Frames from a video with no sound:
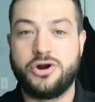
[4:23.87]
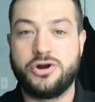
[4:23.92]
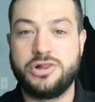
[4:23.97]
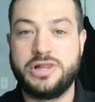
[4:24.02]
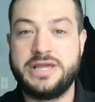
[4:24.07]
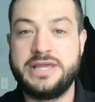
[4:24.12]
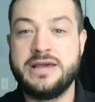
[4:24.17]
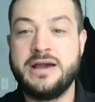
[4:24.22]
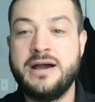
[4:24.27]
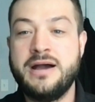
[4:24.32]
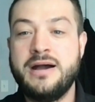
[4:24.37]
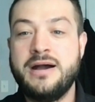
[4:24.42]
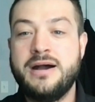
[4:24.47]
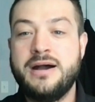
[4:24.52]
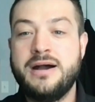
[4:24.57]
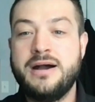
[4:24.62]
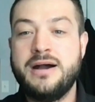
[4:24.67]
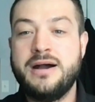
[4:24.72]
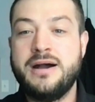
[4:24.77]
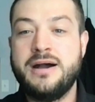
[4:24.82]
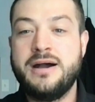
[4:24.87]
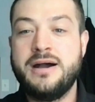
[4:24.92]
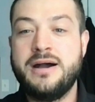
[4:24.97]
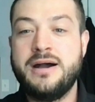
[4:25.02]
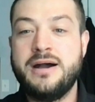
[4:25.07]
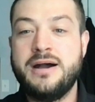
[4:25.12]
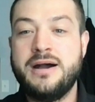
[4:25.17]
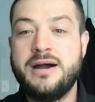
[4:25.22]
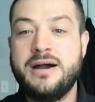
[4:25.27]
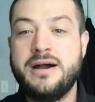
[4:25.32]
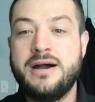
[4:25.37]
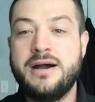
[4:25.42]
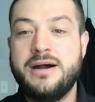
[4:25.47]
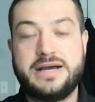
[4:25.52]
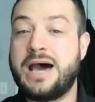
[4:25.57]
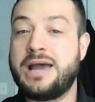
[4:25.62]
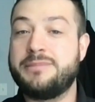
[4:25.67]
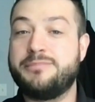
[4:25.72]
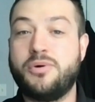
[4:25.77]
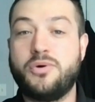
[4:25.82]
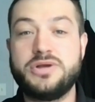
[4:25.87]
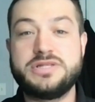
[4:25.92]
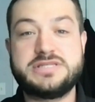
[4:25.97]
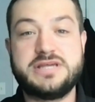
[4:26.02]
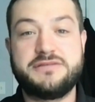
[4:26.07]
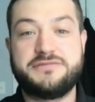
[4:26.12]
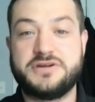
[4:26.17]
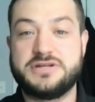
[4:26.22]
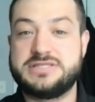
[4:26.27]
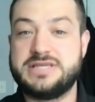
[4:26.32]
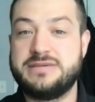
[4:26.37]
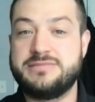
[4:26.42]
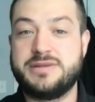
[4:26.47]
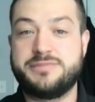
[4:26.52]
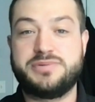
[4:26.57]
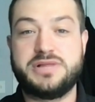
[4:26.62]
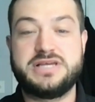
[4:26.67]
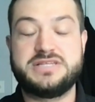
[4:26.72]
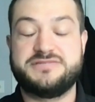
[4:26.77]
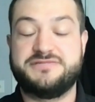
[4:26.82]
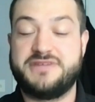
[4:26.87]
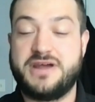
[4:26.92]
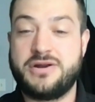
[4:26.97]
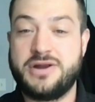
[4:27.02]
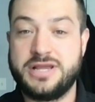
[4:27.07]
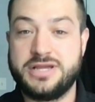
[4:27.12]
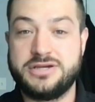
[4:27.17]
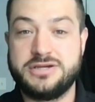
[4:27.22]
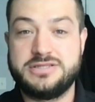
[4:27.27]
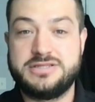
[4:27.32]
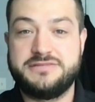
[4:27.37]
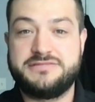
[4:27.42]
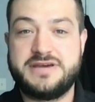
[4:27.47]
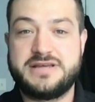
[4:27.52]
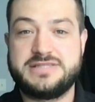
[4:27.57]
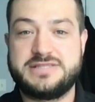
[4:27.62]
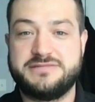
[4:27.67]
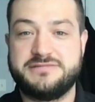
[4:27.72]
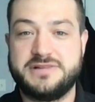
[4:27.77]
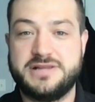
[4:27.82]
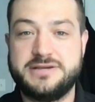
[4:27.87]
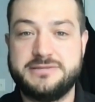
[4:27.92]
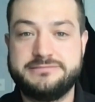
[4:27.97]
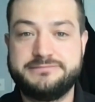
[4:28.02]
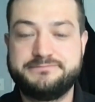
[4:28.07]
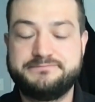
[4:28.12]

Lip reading: early. But it's a lot of points here for a team that plays very good defensively.